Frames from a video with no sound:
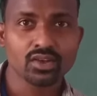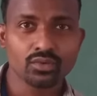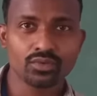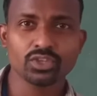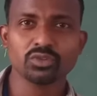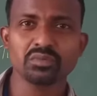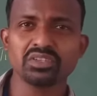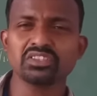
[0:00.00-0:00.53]

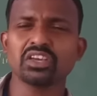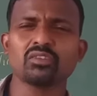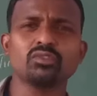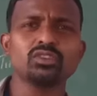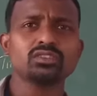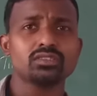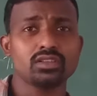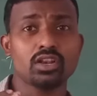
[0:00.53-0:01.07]
which means there
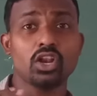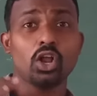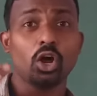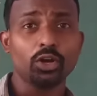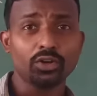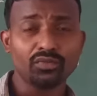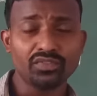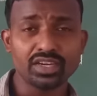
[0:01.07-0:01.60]
was a
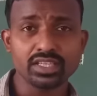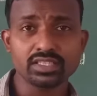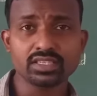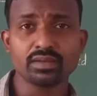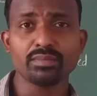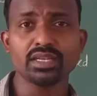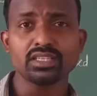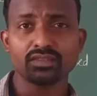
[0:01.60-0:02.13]
lot of
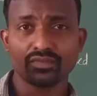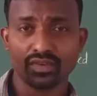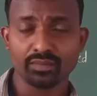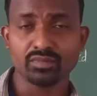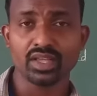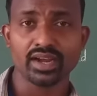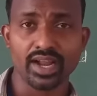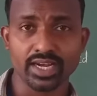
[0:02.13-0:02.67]
disturbance from
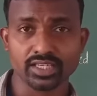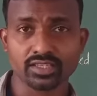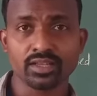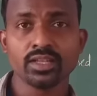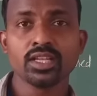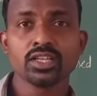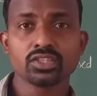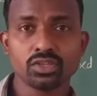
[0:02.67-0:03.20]
the rats.
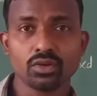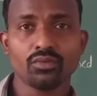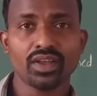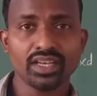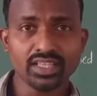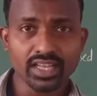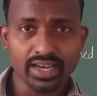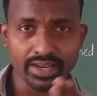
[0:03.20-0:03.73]
So
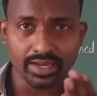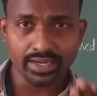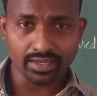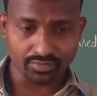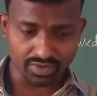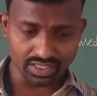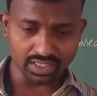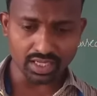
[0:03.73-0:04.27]
when the
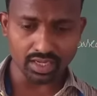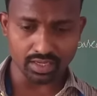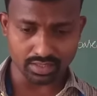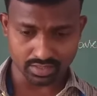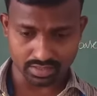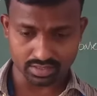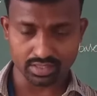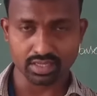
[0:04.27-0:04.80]
narrator, when
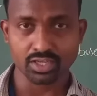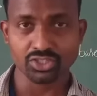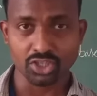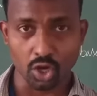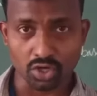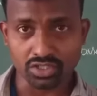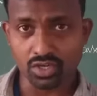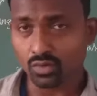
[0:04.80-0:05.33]
the
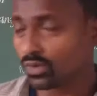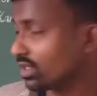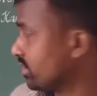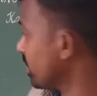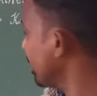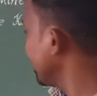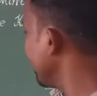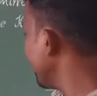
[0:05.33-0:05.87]
doctor
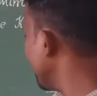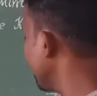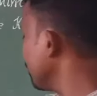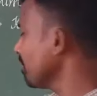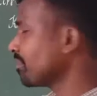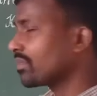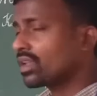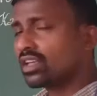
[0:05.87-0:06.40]
was
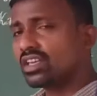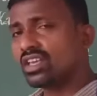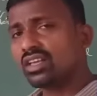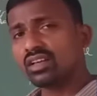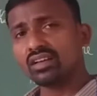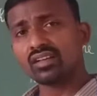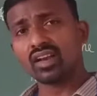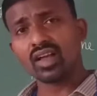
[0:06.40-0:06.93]
reading,
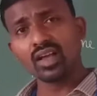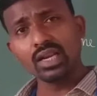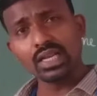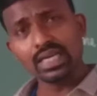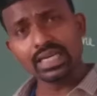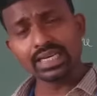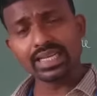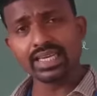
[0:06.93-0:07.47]
he
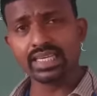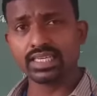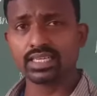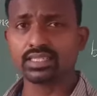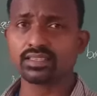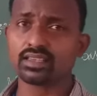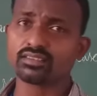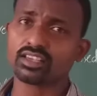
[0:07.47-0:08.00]
regularly
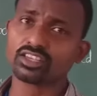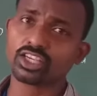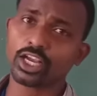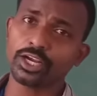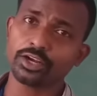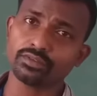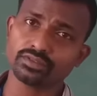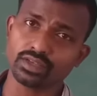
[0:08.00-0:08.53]
hears such
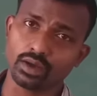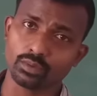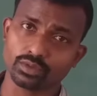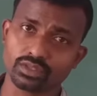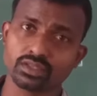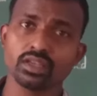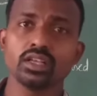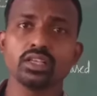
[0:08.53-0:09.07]
kind of
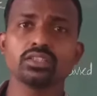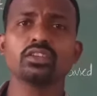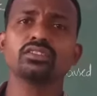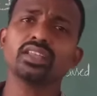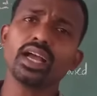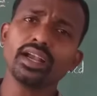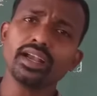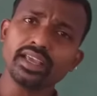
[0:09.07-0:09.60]
sounds. So
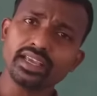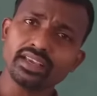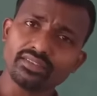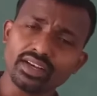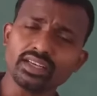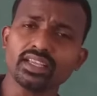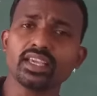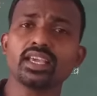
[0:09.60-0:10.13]
that day
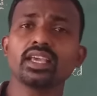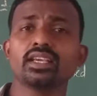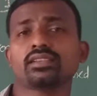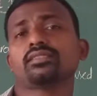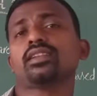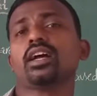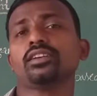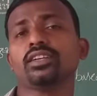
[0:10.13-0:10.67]
even he
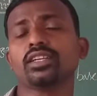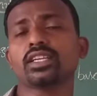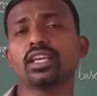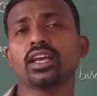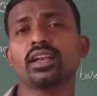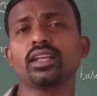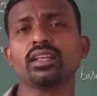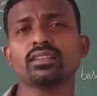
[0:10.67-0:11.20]
started
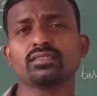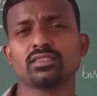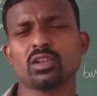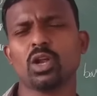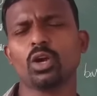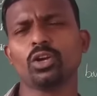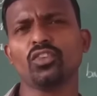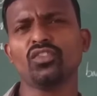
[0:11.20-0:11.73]
hearing a
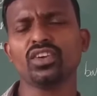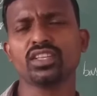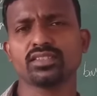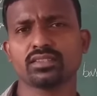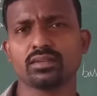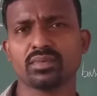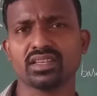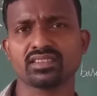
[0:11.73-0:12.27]
lot of
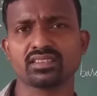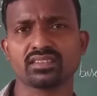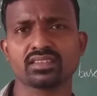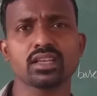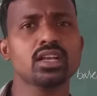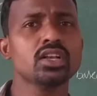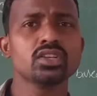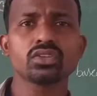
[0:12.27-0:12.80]

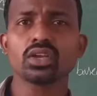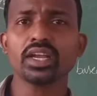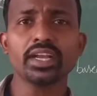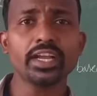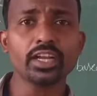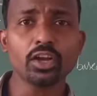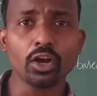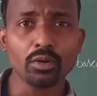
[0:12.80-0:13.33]
disturbances. So he
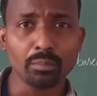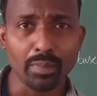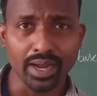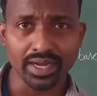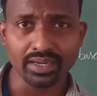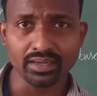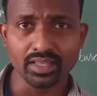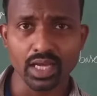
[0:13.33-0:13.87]
did not
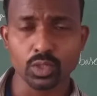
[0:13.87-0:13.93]
mind